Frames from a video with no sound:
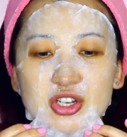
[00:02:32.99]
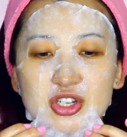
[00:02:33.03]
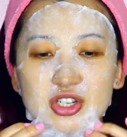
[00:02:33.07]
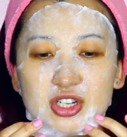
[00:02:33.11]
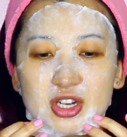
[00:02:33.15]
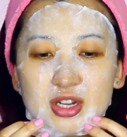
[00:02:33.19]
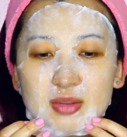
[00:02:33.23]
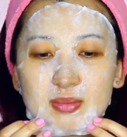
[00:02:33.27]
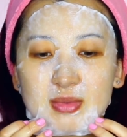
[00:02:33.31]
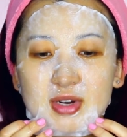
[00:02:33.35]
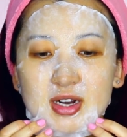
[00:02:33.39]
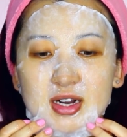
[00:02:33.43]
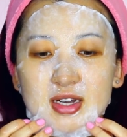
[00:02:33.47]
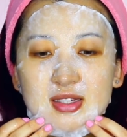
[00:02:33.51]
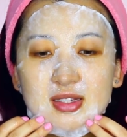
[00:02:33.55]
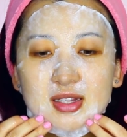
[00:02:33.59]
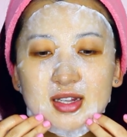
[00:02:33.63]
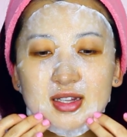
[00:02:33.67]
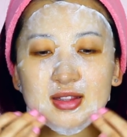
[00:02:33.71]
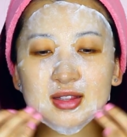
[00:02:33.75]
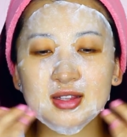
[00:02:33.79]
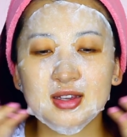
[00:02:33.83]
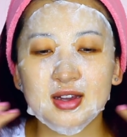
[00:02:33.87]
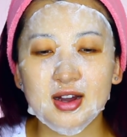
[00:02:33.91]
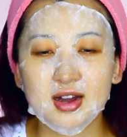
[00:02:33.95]
sheet masks,
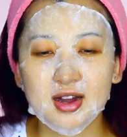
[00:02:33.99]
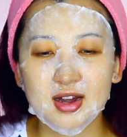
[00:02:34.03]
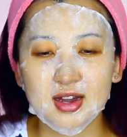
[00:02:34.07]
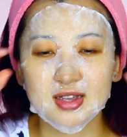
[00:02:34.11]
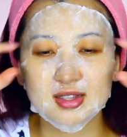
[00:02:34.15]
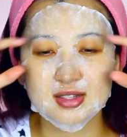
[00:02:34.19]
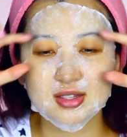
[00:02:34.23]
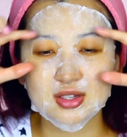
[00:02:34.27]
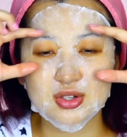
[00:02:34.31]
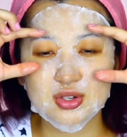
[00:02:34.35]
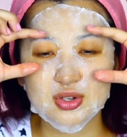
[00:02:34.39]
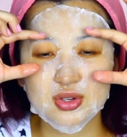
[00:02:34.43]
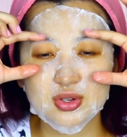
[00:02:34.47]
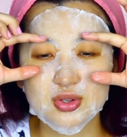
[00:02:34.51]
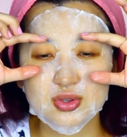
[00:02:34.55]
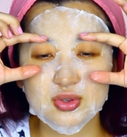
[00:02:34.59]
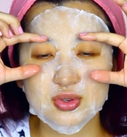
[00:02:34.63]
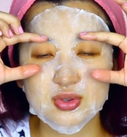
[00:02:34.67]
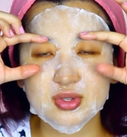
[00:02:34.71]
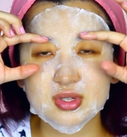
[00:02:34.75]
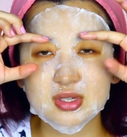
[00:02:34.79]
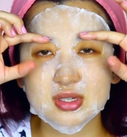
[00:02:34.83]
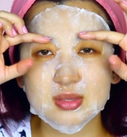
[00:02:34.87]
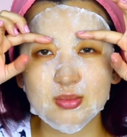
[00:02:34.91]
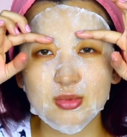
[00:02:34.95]
like the eyes are
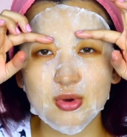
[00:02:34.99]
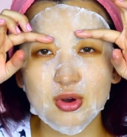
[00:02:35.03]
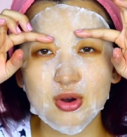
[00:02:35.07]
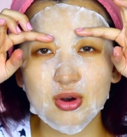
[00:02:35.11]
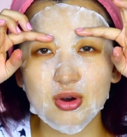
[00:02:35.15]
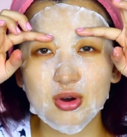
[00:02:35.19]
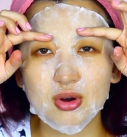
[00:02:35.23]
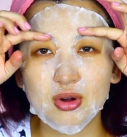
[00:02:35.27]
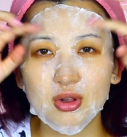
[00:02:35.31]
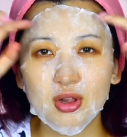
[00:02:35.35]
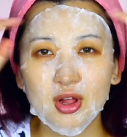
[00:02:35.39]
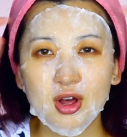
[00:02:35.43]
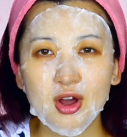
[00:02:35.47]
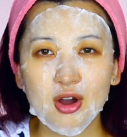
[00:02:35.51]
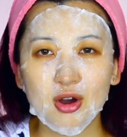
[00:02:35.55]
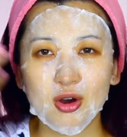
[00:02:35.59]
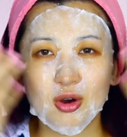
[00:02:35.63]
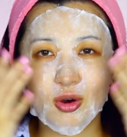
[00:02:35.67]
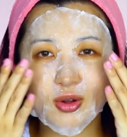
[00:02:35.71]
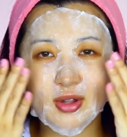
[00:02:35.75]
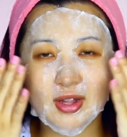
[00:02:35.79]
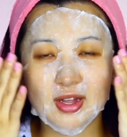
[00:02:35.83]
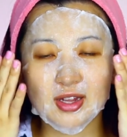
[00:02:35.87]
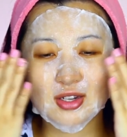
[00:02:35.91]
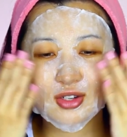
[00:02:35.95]
too small
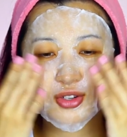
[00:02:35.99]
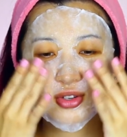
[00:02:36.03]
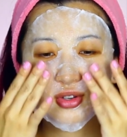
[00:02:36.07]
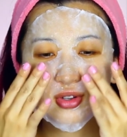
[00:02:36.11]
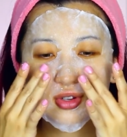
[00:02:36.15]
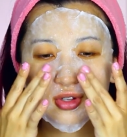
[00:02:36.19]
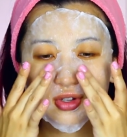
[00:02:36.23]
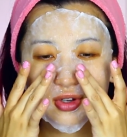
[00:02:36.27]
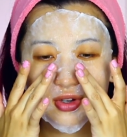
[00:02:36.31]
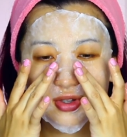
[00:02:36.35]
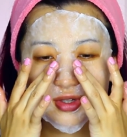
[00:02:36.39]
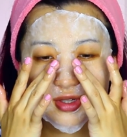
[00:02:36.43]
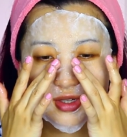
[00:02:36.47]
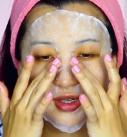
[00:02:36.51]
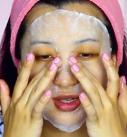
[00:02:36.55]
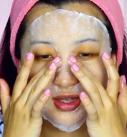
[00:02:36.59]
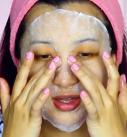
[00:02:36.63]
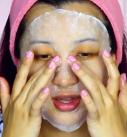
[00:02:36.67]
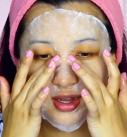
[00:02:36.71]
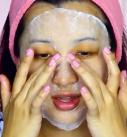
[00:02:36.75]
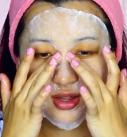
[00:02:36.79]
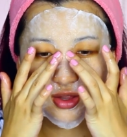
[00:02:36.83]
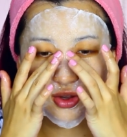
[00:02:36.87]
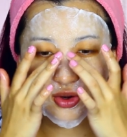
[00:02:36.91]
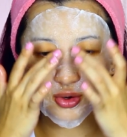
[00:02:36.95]
or like too close
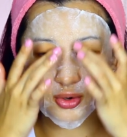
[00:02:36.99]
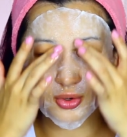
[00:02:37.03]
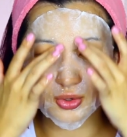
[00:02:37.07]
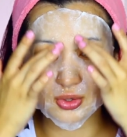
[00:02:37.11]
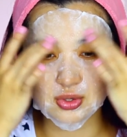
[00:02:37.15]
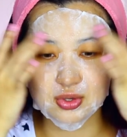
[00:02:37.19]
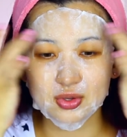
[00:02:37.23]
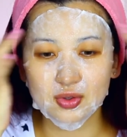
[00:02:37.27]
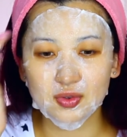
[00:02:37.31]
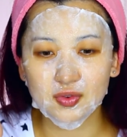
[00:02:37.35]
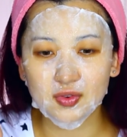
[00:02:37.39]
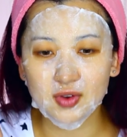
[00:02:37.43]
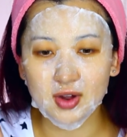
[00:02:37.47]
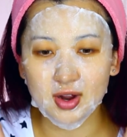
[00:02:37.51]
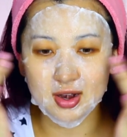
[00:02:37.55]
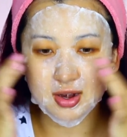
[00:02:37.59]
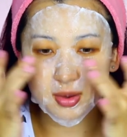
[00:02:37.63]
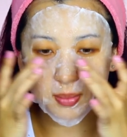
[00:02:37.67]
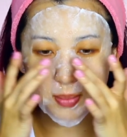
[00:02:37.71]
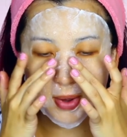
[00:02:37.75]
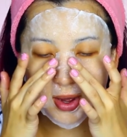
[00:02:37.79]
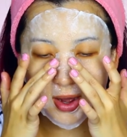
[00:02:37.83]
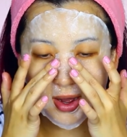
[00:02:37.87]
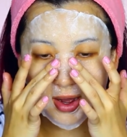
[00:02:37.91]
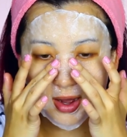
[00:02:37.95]
together or too far
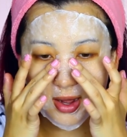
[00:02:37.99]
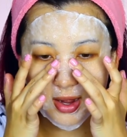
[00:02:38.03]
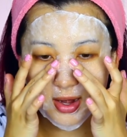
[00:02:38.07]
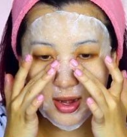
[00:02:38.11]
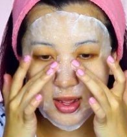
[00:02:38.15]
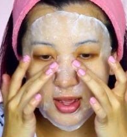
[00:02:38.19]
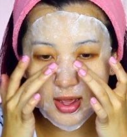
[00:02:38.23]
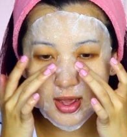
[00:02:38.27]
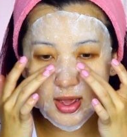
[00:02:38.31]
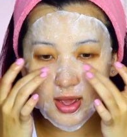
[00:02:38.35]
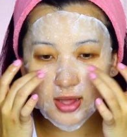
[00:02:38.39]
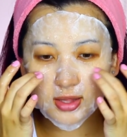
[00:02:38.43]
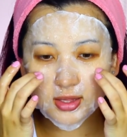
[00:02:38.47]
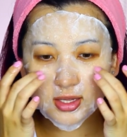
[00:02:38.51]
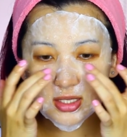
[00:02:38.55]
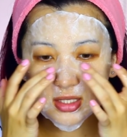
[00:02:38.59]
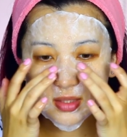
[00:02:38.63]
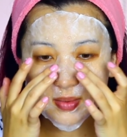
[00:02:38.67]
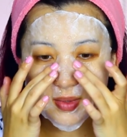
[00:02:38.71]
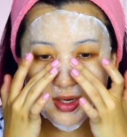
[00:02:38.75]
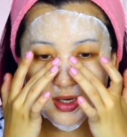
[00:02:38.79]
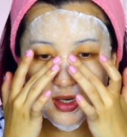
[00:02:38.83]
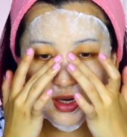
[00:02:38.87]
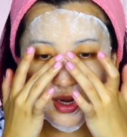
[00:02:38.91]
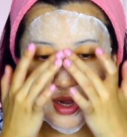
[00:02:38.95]
apart.
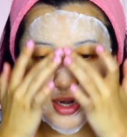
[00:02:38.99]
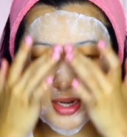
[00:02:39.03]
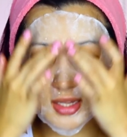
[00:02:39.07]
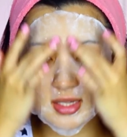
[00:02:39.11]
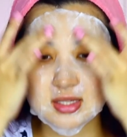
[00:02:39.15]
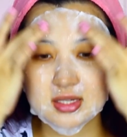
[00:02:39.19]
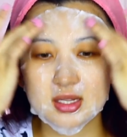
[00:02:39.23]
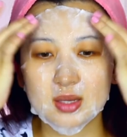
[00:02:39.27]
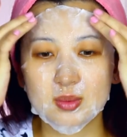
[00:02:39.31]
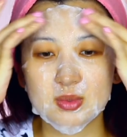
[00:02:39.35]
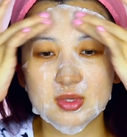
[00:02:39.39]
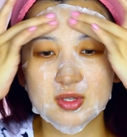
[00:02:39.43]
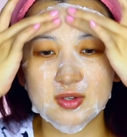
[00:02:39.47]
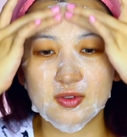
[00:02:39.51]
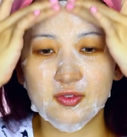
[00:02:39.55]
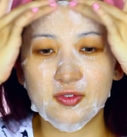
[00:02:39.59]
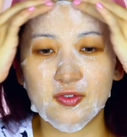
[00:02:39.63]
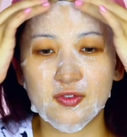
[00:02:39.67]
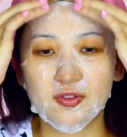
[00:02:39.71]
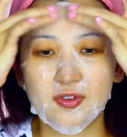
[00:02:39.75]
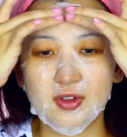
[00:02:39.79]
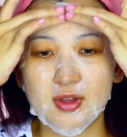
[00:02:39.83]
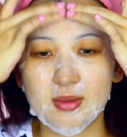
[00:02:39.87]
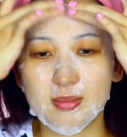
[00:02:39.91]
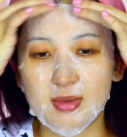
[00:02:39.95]
This one kind of seems to
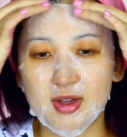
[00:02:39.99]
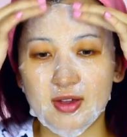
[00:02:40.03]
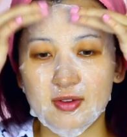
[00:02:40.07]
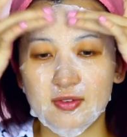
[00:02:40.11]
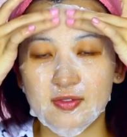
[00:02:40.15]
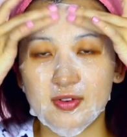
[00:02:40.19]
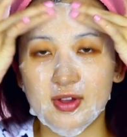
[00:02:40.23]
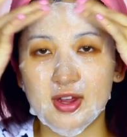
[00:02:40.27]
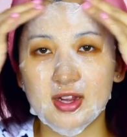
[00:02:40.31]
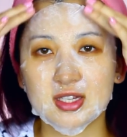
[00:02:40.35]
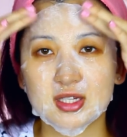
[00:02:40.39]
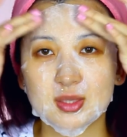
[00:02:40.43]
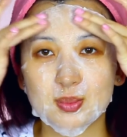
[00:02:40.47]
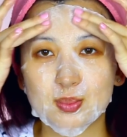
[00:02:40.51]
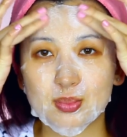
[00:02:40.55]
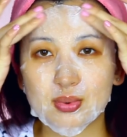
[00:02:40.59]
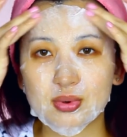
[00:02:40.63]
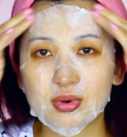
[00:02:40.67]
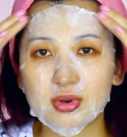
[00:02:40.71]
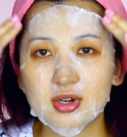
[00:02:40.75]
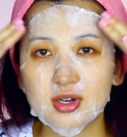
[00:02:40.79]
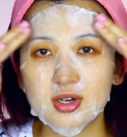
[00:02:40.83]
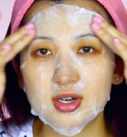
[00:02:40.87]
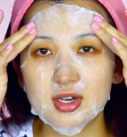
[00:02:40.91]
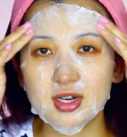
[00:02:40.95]
fit my face
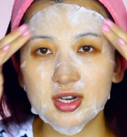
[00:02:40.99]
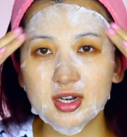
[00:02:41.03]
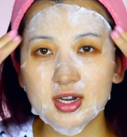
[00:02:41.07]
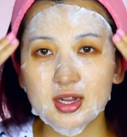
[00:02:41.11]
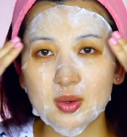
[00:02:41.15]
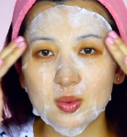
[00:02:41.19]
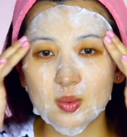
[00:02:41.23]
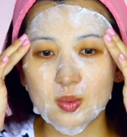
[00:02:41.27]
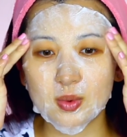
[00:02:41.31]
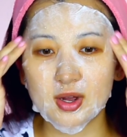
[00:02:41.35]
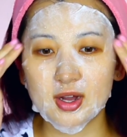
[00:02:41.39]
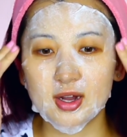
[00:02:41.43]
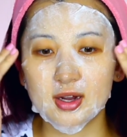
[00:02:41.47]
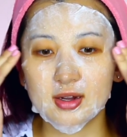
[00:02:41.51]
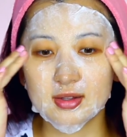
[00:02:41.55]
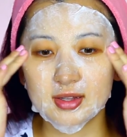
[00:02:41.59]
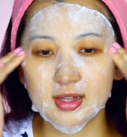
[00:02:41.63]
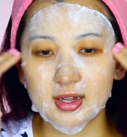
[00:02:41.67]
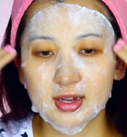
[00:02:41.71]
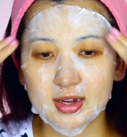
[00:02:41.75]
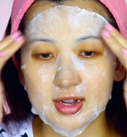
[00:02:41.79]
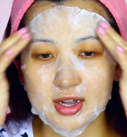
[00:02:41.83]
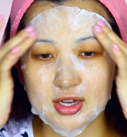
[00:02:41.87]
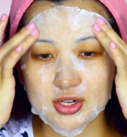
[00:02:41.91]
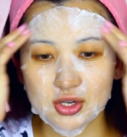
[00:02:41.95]
pretty well.
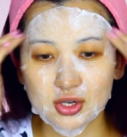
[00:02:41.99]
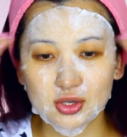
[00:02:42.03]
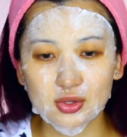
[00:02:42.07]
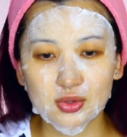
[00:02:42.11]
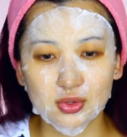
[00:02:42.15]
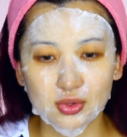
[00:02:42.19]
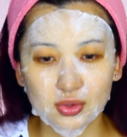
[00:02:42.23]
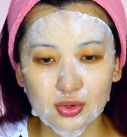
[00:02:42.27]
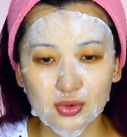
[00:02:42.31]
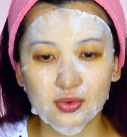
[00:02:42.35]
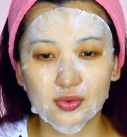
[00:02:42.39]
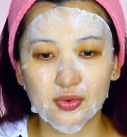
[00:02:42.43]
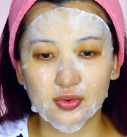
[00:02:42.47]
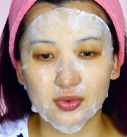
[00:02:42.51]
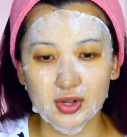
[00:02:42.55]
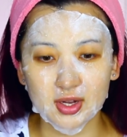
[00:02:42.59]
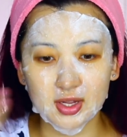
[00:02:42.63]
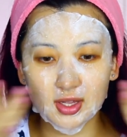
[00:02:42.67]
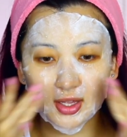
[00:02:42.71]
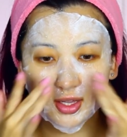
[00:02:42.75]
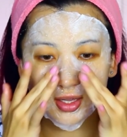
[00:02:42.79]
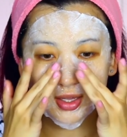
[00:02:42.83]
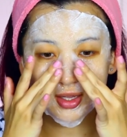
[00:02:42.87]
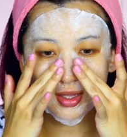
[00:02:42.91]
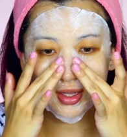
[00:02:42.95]
Like, I don't look
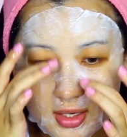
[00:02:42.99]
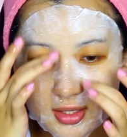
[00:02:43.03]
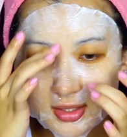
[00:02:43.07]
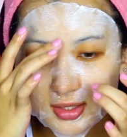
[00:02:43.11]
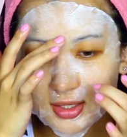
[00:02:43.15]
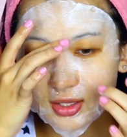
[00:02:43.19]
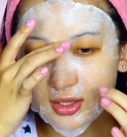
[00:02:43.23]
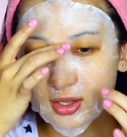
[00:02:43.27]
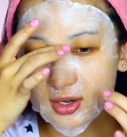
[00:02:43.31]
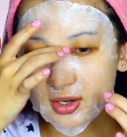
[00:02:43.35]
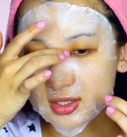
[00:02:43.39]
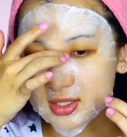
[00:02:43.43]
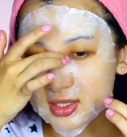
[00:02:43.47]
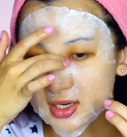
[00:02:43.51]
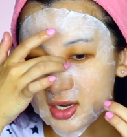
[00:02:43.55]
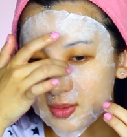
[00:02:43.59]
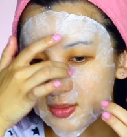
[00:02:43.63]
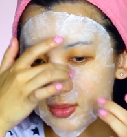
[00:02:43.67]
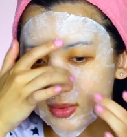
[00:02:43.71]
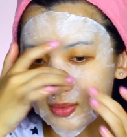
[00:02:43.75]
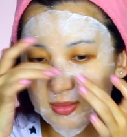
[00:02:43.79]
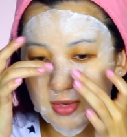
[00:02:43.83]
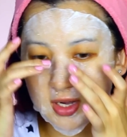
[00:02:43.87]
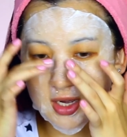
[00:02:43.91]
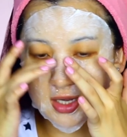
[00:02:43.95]
freaky because a lot of
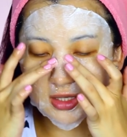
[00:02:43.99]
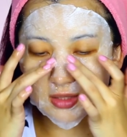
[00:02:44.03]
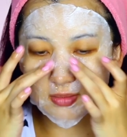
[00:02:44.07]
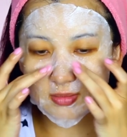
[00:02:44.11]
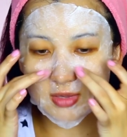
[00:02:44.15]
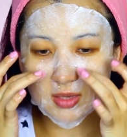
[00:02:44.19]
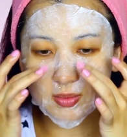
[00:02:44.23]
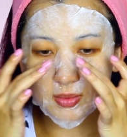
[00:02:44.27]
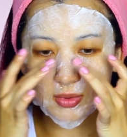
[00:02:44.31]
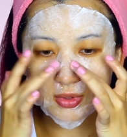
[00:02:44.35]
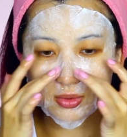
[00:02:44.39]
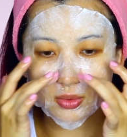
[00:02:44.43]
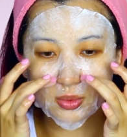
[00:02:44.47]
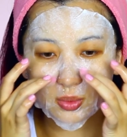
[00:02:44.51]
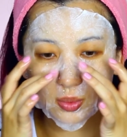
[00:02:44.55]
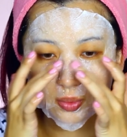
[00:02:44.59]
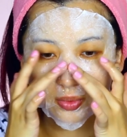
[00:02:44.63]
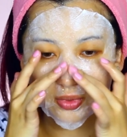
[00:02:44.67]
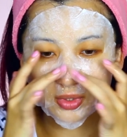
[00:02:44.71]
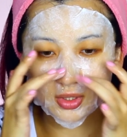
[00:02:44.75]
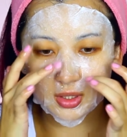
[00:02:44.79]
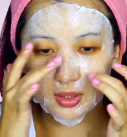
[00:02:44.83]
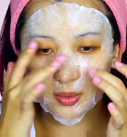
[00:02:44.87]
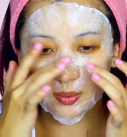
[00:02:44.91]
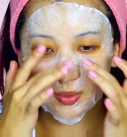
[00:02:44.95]
times masks make me look
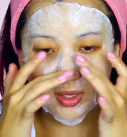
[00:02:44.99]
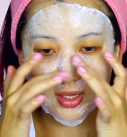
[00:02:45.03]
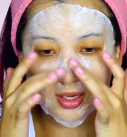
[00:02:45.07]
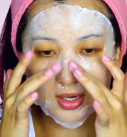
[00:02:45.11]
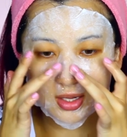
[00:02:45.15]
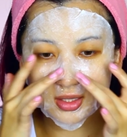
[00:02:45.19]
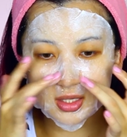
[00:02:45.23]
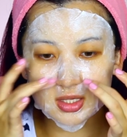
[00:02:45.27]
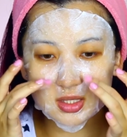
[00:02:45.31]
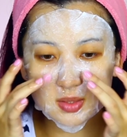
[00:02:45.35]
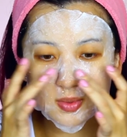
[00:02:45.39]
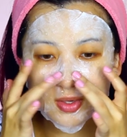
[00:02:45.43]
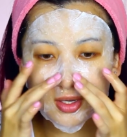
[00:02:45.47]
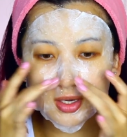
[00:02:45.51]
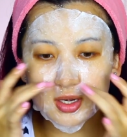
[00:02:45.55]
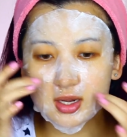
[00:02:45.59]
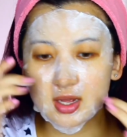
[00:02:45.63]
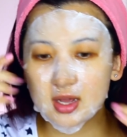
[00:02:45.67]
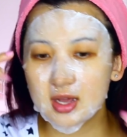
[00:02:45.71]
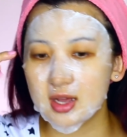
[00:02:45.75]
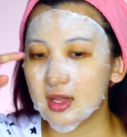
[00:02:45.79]
really weird. And this one,